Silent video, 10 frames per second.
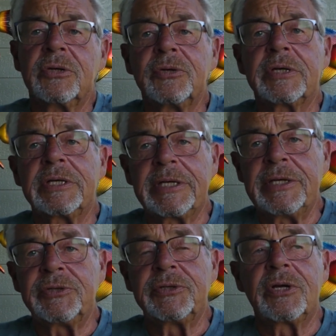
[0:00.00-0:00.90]
who
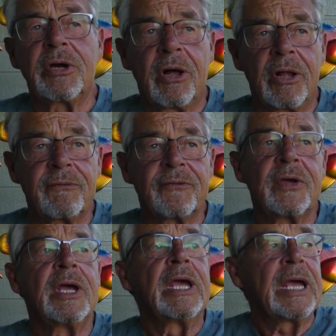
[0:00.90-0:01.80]
continued to golf
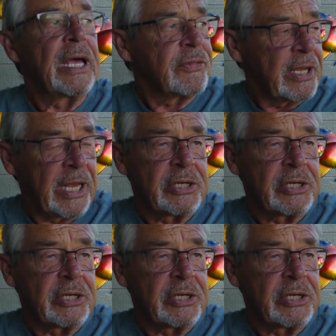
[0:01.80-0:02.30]
at the